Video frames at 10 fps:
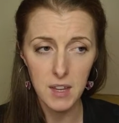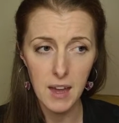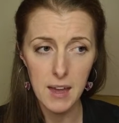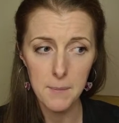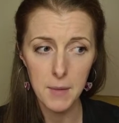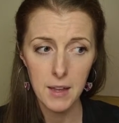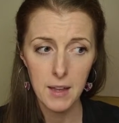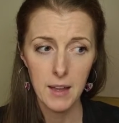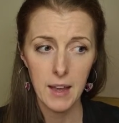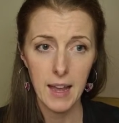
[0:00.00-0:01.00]

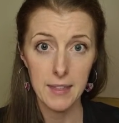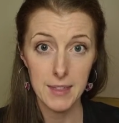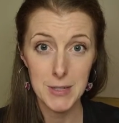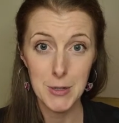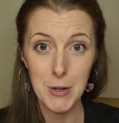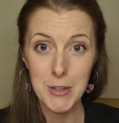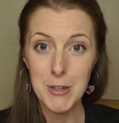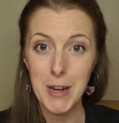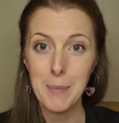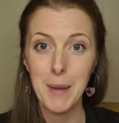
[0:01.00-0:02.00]
in this
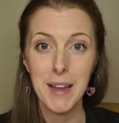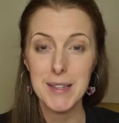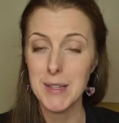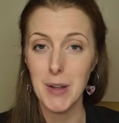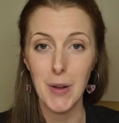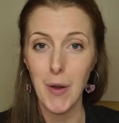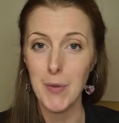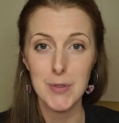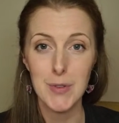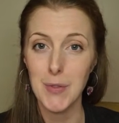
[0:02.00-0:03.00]
country because there's a lot
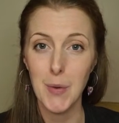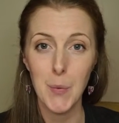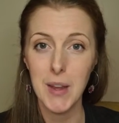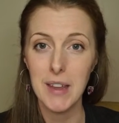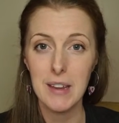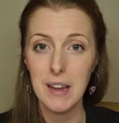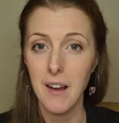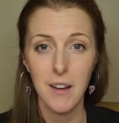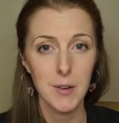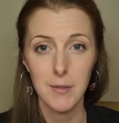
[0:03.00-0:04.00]
of stuff that we
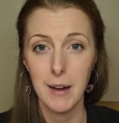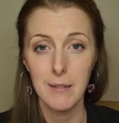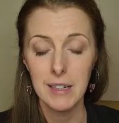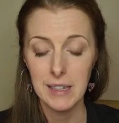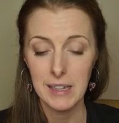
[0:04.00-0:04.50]
can't grow